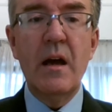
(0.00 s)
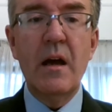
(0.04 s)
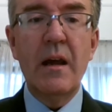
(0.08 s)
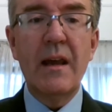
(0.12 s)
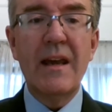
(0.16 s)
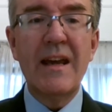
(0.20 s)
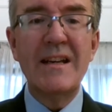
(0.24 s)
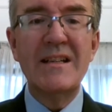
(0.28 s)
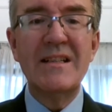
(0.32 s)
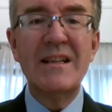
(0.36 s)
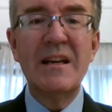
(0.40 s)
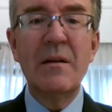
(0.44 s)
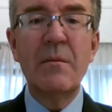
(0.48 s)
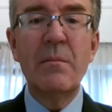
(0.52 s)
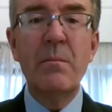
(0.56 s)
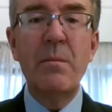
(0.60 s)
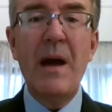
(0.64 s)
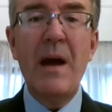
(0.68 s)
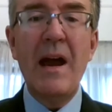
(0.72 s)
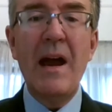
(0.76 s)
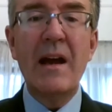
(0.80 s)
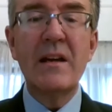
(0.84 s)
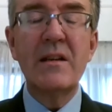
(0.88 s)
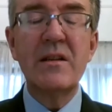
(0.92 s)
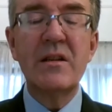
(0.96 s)
getting
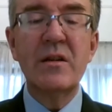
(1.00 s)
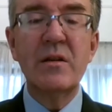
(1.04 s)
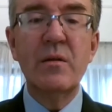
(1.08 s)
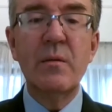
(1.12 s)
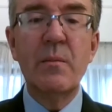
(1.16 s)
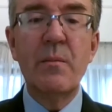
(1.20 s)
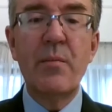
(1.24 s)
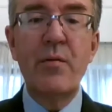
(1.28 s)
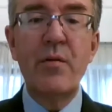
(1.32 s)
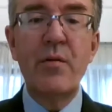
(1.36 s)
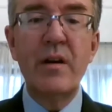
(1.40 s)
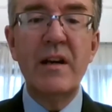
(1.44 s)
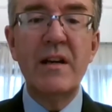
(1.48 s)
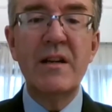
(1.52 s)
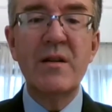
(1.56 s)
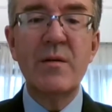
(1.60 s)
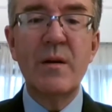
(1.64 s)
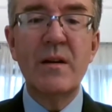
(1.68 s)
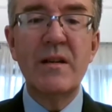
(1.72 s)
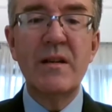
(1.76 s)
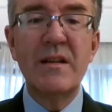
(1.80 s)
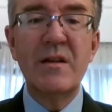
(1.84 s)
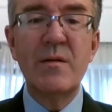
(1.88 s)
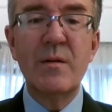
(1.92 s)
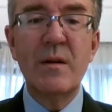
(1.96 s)
back to
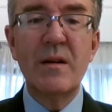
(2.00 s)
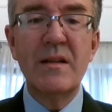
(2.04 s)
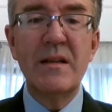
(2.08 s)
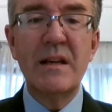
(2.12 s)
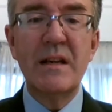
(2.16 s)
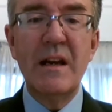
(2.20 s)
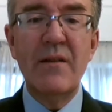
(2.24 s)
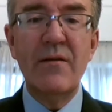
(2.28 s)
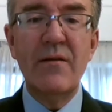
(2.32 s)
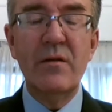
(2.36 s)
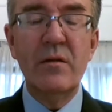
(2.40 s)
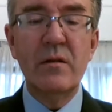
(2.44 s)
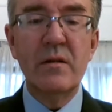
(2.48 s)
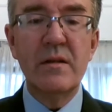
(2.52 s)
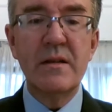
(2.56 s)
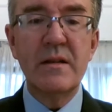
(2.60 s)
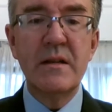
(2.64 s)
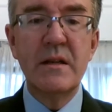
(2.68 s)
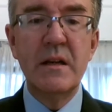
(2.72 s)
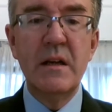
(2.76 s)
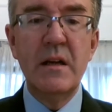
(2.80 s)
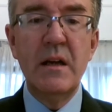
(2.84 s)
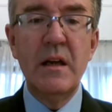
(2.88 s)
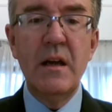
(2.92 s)
pre-2020 levels